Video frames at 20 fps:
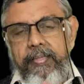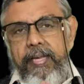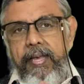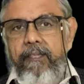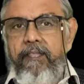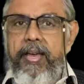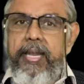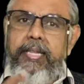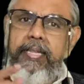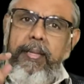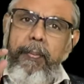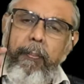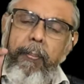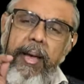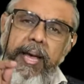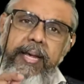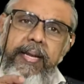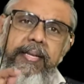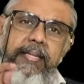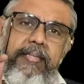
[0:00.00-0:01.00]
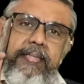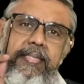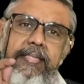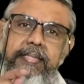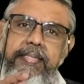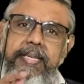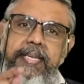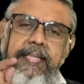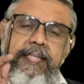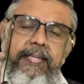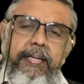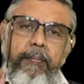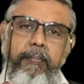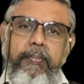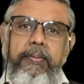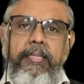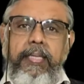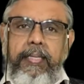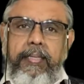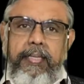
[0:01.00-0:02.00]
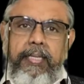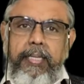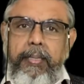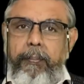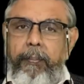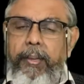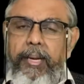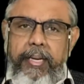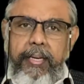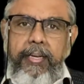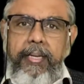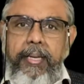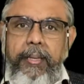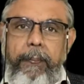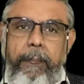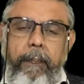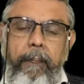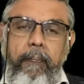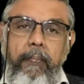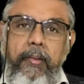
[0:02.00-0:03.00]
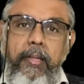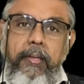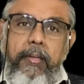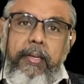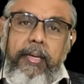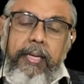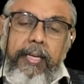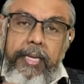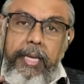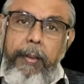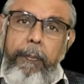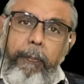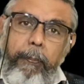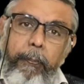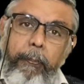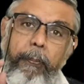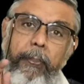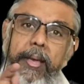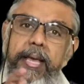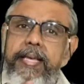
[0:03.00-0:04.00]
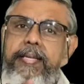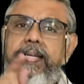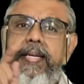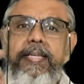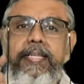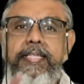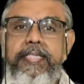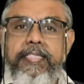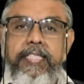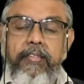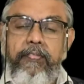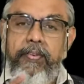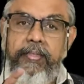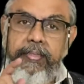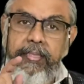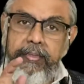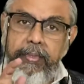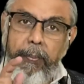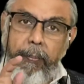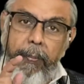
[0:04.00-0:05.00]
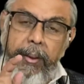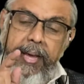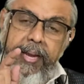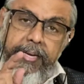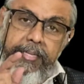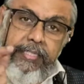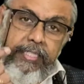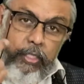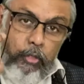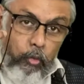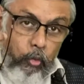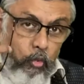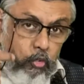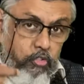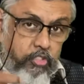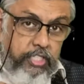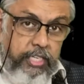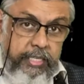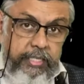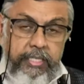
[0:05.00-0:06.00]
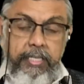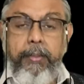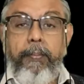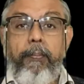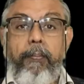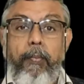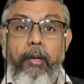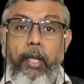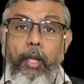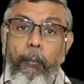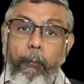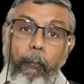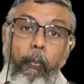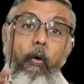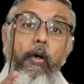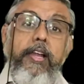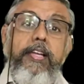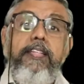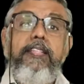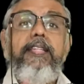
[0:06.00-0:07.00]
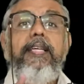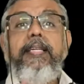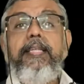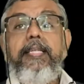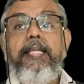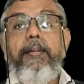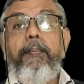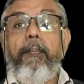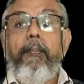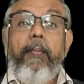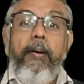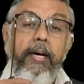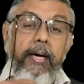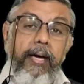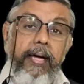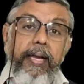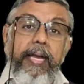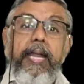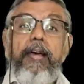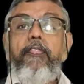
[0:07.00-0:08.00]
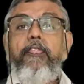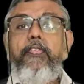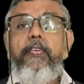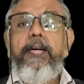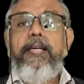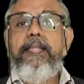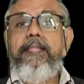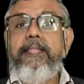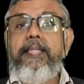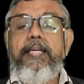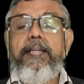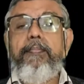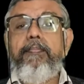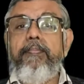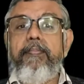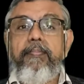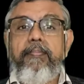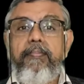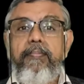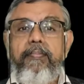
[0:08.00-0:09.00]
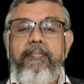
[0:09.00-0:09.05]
When the manager says something in a meeting, he pays attention whether the manager looks at him, points at him, refers him.